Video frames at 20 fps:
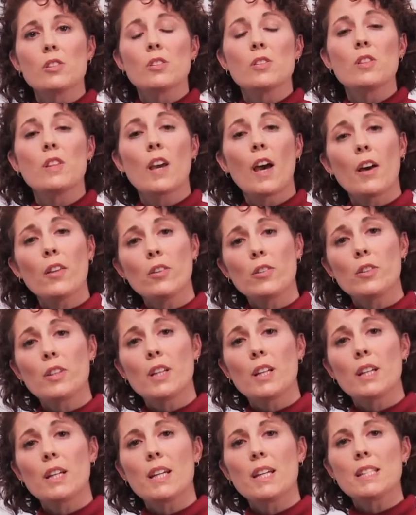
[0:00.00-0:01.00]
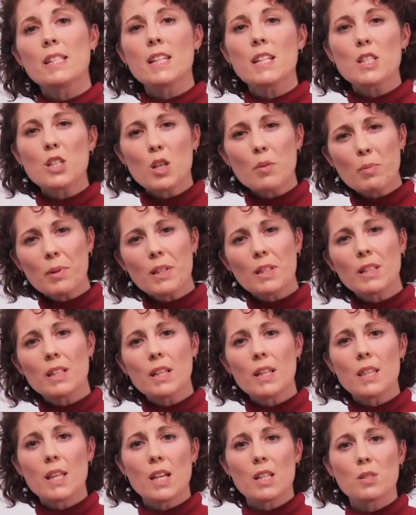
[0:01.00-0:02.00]
The other thing is that typically
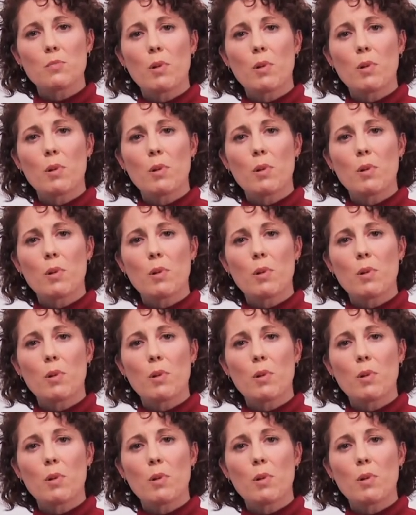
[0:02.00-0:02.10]
in that